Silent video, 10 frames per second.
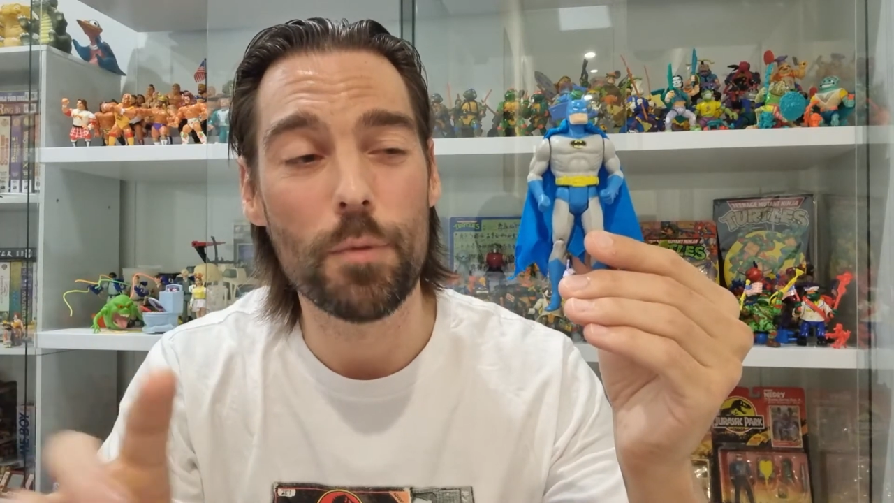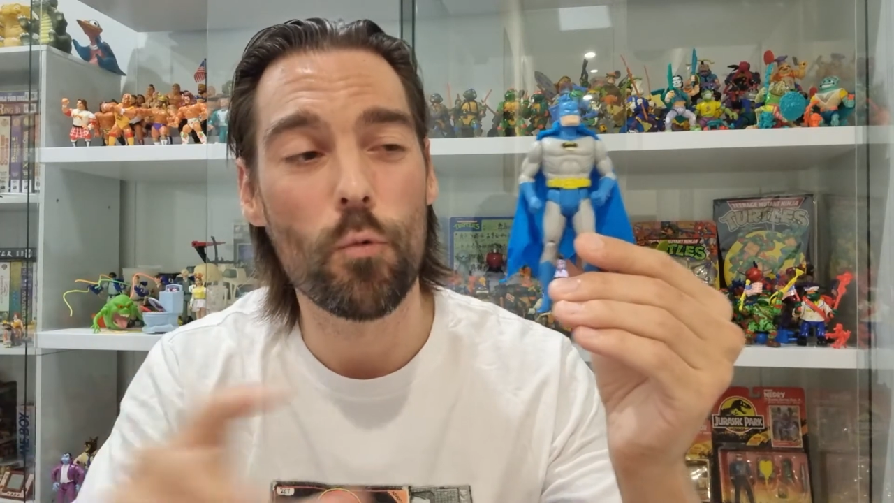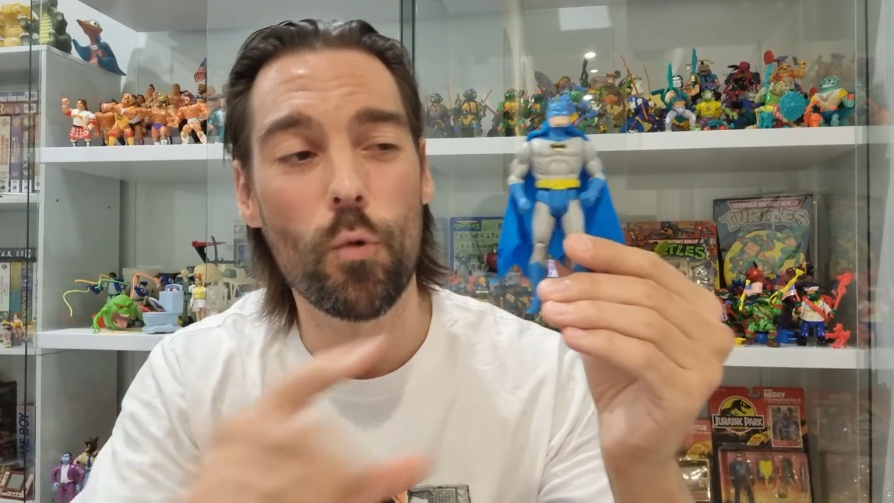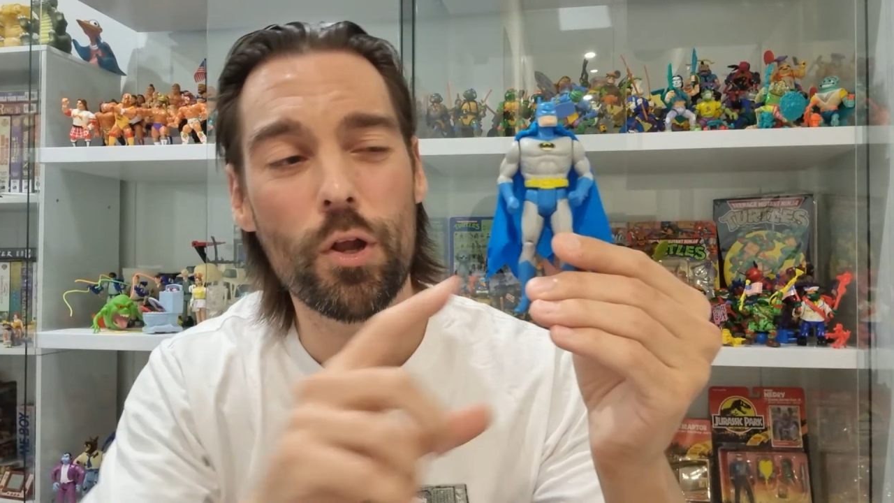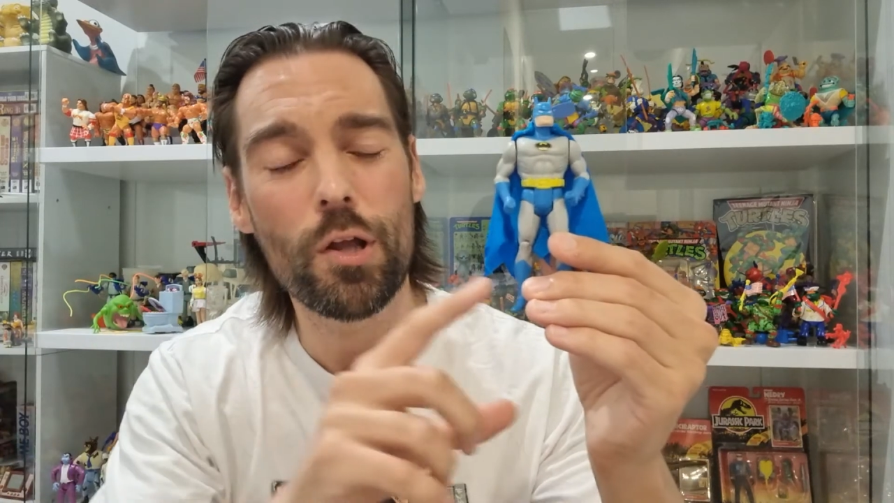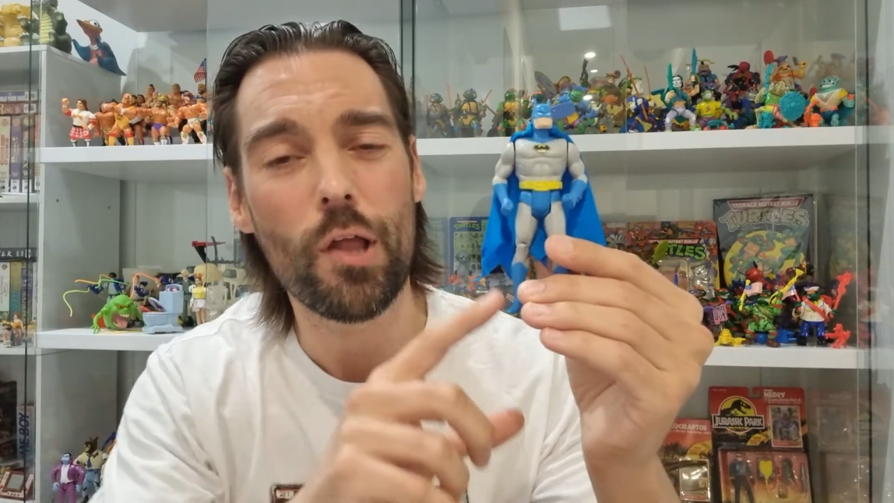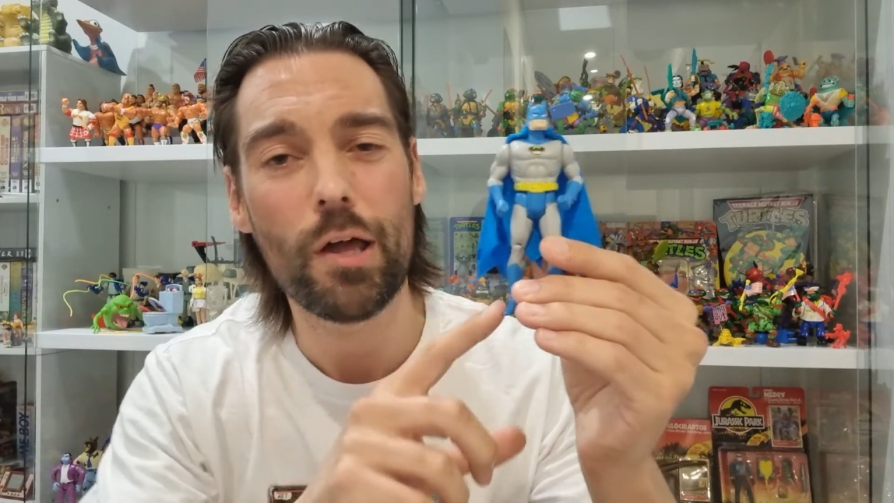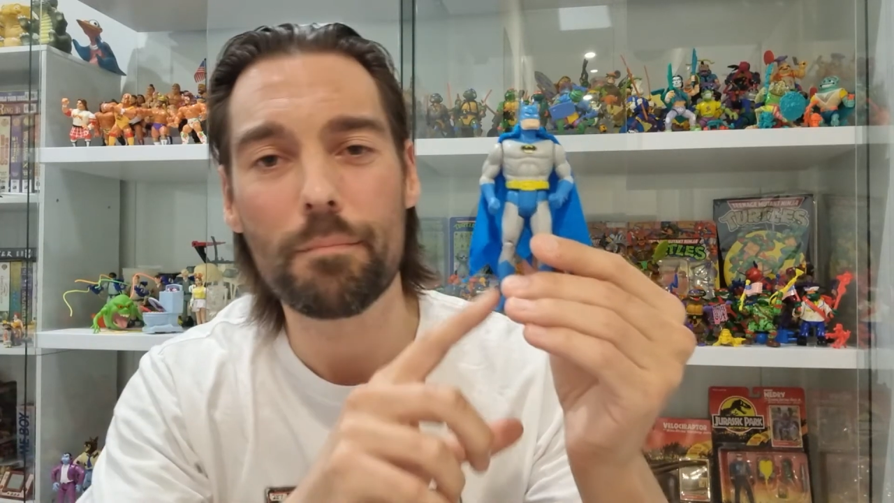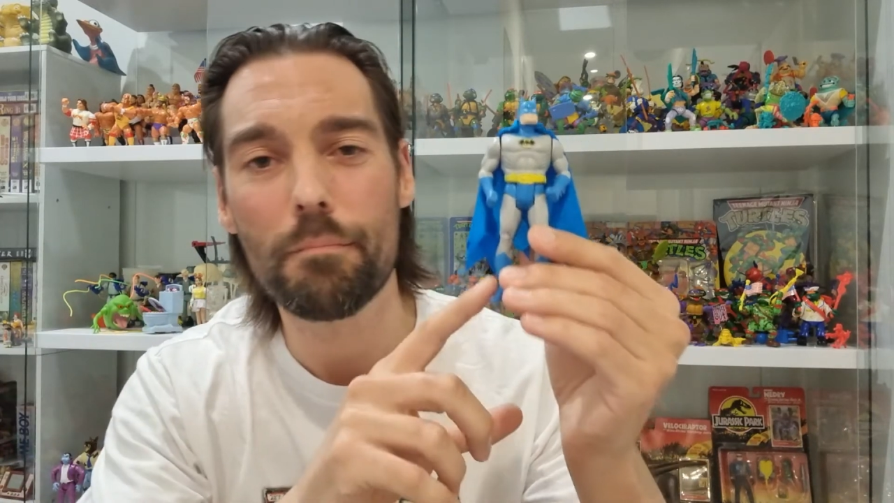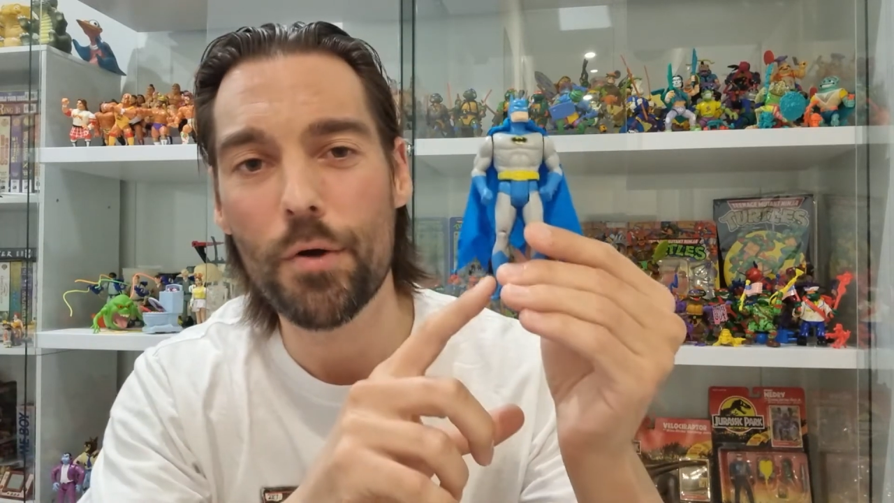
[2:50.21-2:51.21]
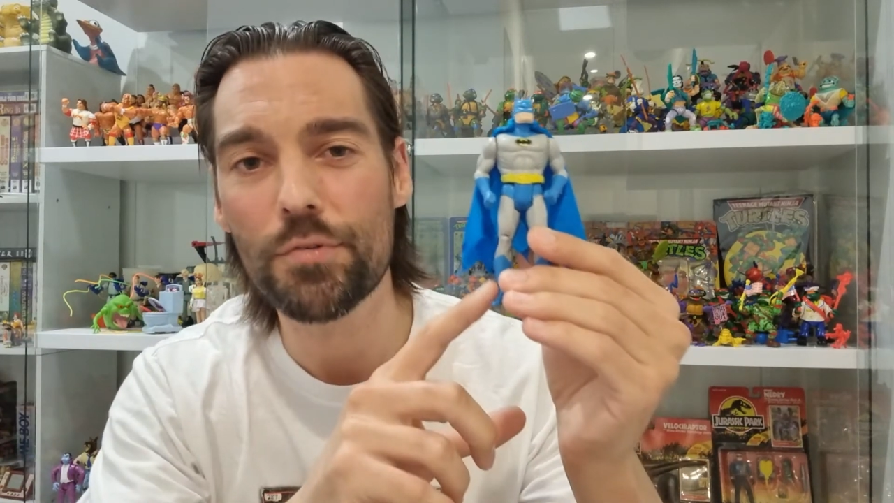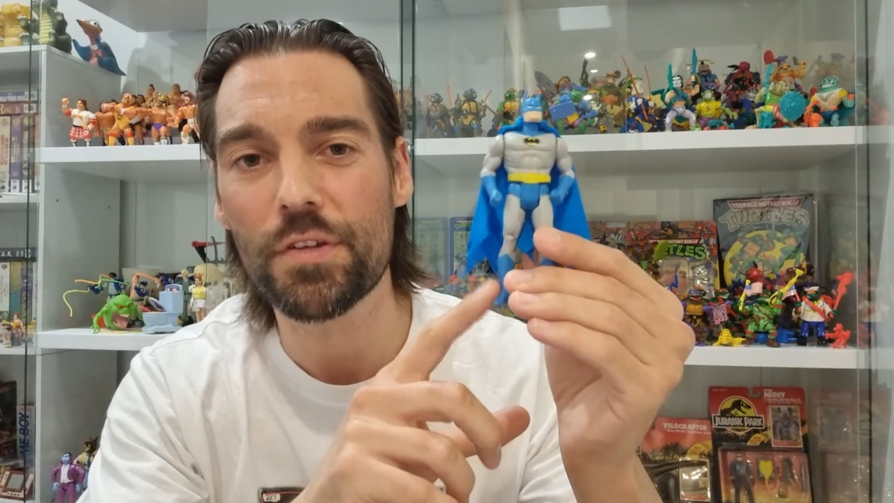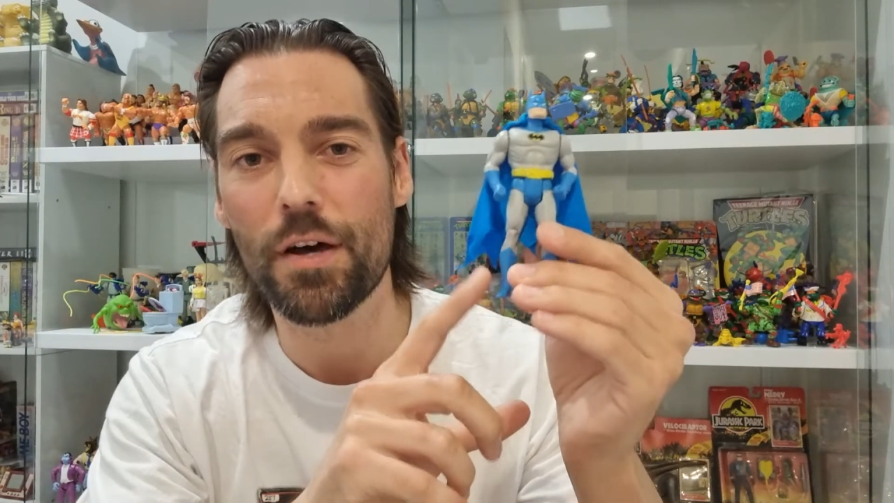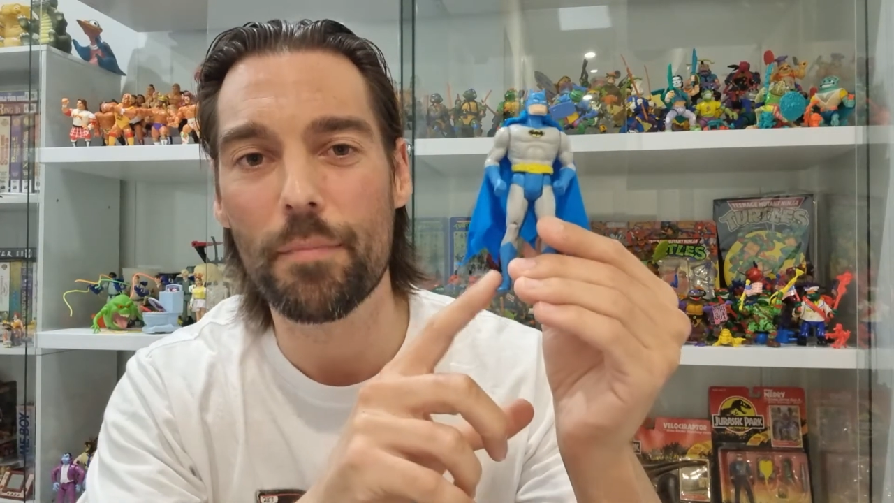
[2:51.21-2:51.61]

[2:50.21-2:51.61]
what I like most